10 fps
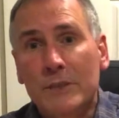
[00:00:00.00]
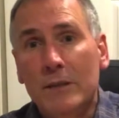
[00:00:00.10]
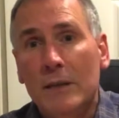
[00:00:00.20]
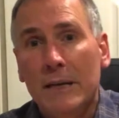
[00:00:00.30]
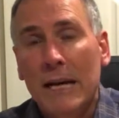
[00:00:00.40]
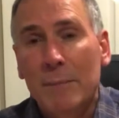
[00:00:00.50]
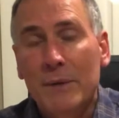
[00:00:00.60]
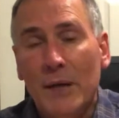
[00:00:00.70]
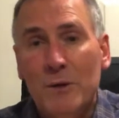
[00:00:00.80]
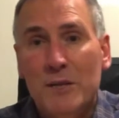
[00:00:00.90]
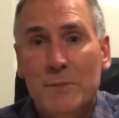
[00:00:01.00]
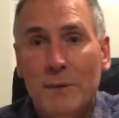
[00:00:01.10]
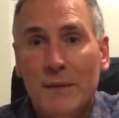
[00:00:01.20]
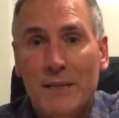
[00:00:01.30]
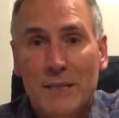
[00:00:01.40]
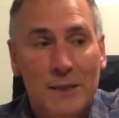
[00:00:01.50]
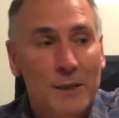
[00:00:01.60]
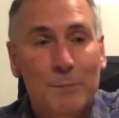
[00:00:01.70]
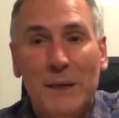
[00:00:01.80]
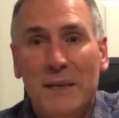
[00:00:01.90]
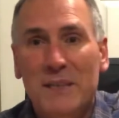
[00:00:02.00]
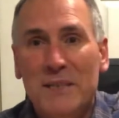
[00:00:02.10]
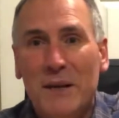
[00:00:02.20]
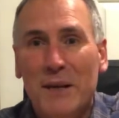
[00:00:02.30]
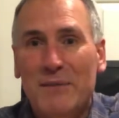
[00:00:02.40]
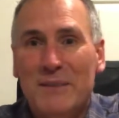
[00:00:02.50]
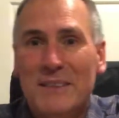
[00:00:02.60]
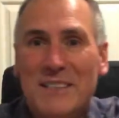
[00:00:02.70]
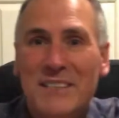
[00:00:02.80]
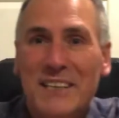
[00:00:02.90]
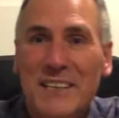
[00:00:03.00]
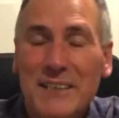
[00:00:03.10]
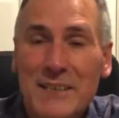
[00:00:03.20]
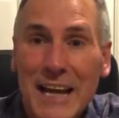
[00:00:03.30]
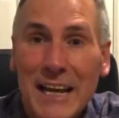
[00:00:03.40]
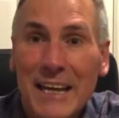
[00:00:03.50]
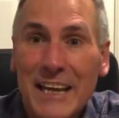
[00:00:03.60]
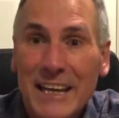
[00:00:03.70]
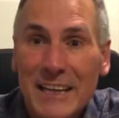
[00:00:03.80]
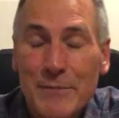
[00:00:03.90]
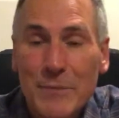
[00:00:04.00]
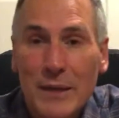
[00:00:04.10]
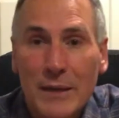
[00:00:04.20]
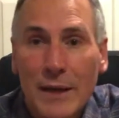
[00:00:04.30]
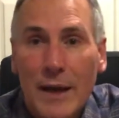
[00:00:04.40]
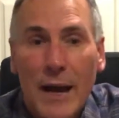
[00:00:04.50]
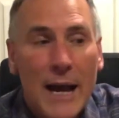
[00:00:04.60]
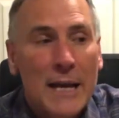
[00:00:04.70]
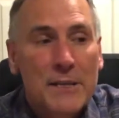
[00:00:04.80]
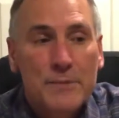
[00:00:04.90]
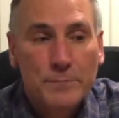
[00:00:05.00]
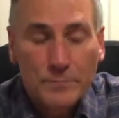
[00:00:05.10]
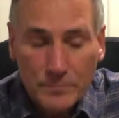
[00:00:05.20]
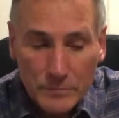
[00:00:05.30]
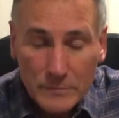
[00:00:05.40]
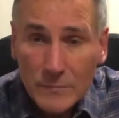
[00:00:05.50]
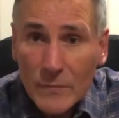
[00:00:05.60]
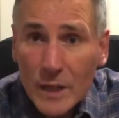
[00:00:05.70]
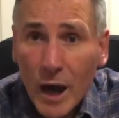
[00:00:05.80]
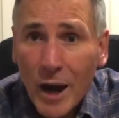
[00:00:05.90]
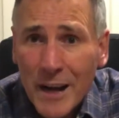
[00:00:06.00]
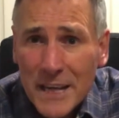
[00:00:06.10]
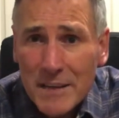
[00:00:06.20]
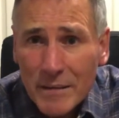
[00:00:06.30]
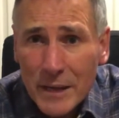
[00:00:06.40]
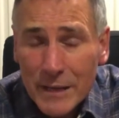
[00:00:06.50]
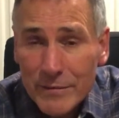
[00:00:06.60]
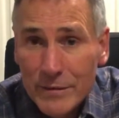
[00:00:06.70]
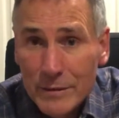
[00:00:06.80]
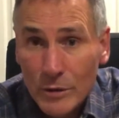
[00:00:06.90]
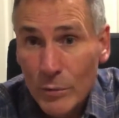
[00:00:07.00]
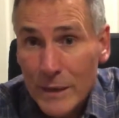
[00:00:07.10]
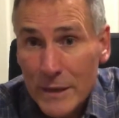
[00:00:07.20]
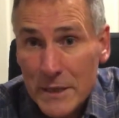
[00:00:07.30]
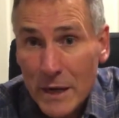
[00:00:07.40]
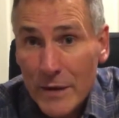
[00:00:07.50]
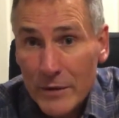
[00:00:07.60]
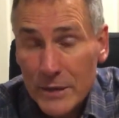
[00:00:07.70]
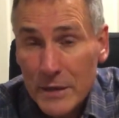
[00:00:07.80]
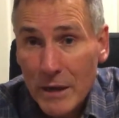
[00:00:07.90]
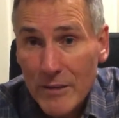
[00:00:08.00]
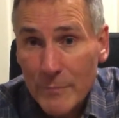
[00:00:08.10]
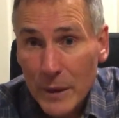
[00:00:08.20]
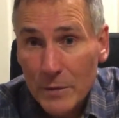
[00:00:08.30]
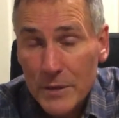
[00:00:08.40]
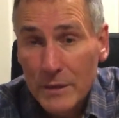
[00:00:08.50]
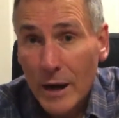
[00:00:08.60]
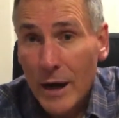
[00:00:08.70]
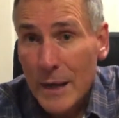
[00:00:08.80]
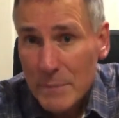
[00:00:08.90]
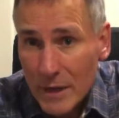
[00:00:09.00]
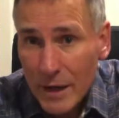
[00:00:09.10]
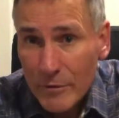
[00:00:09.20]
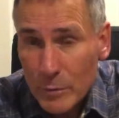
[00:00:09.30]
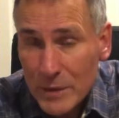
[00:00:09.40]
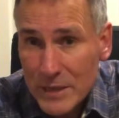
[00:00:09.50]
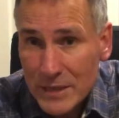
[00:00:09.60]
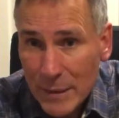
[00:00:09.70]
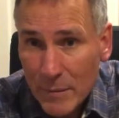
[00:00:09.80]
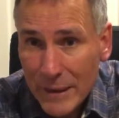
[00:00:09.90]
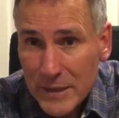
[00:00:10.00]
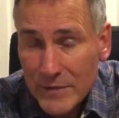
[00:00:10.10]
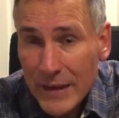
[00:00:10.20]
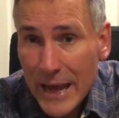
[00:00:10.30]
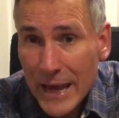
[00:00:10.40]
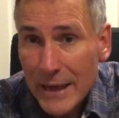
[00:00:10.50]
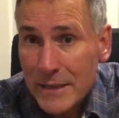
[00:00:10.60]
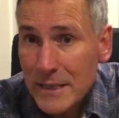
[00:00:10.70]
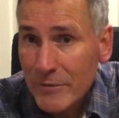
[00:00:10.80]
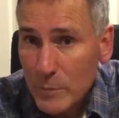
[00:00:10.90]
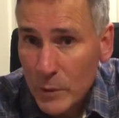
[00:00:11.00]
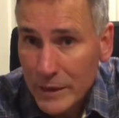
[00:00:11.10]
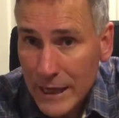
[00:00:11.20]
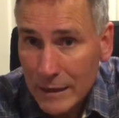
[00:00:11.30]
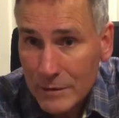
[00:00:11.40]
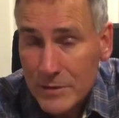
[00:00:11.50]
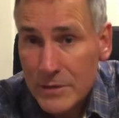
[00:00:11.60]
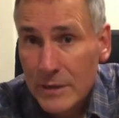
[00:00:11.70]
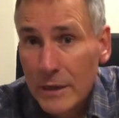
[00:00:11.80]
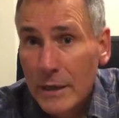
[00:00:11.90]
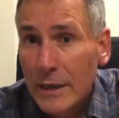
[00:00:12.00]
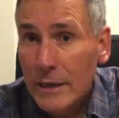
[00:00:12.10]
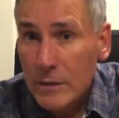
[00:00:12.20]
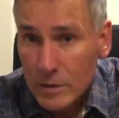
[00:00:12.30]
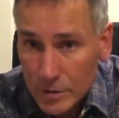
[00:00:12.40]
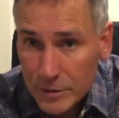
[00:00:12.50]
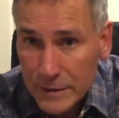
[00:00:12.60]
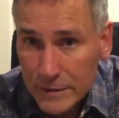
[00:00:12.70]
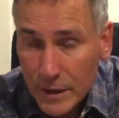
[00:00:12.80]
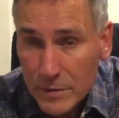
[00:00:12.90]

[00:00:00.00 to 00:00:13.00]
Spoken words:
you can't help but notice, but there's a big dive cylinder tank here, and I dive, or when I dive on a dive boat, I'm diving with the same amount of air as everybody else, including